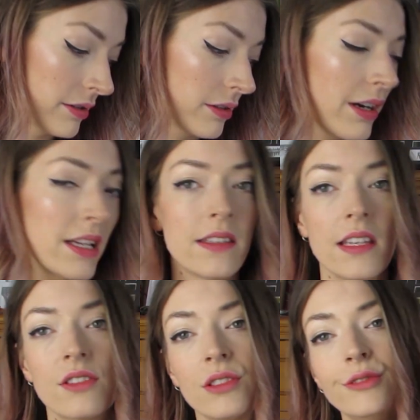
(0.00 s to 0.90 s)
Grand
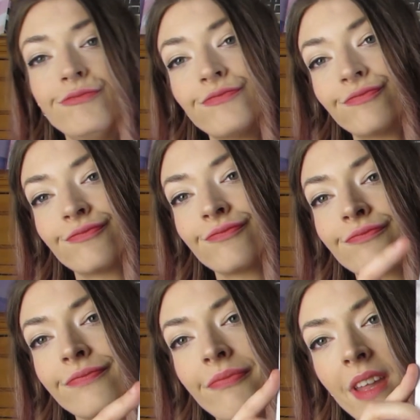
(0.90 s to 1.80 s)
Central.
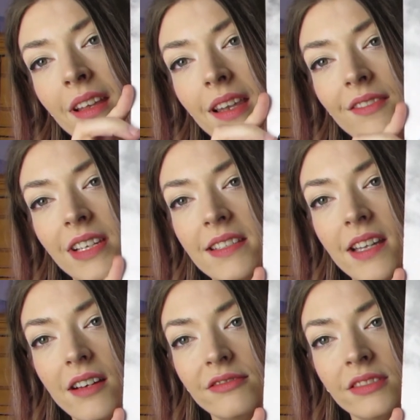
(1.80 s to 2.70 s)
Lovely
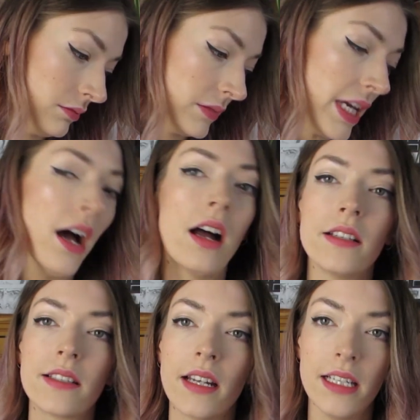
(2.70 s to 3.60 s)
stuff. Yeah, I
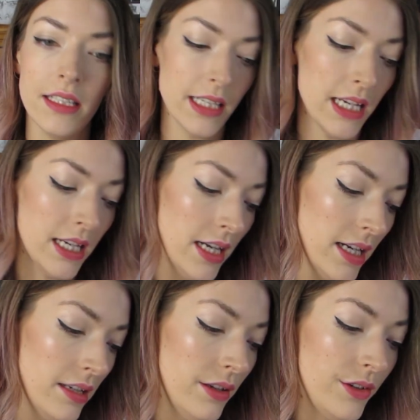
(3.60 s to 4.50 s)
studied
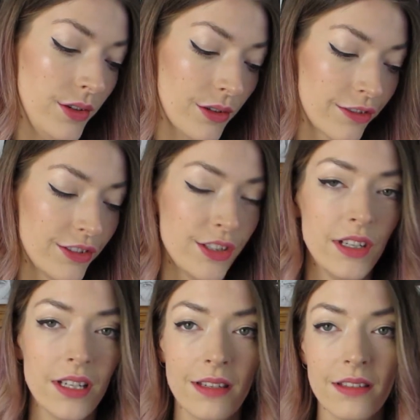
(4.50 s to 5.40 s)
in New York for 2
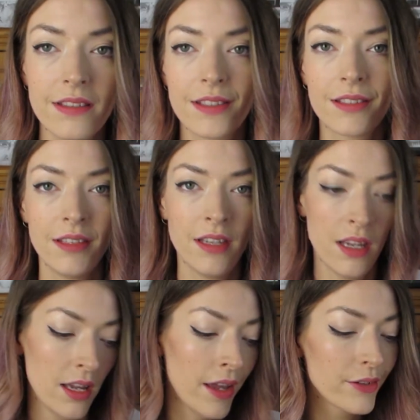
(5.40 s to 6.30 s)
years.
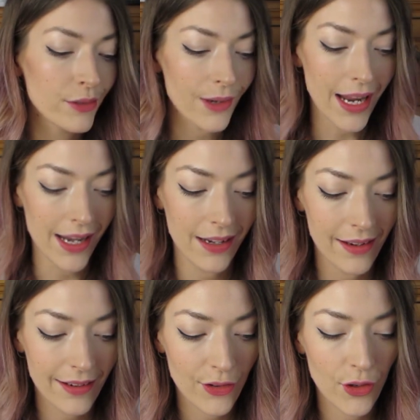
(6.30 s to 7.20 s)

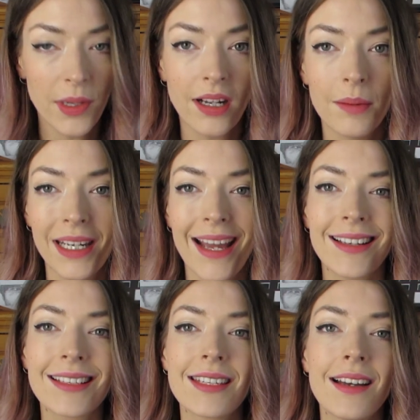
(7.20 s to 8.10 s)
Trained to become an
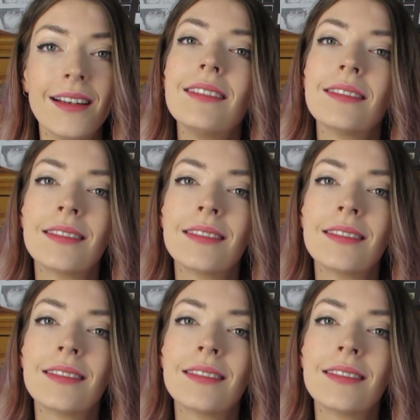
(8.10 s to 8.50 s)
actor.